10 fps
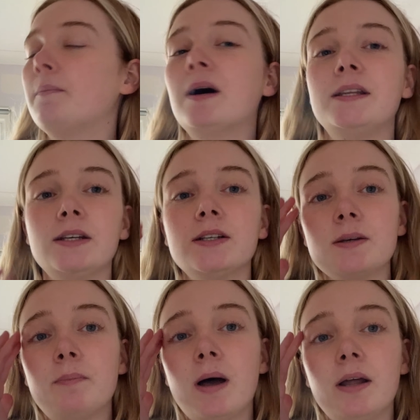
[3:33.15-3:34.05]
but I didn't because I
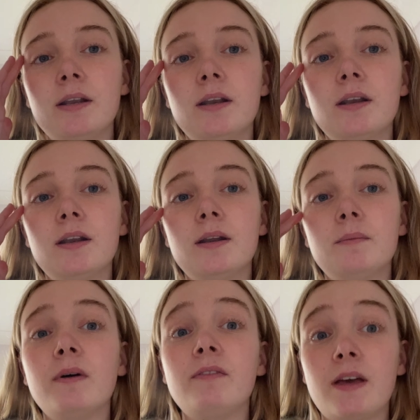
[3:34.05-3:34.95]
burnt
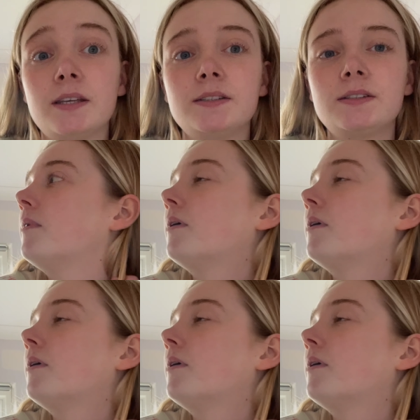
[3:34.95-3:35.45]
my face.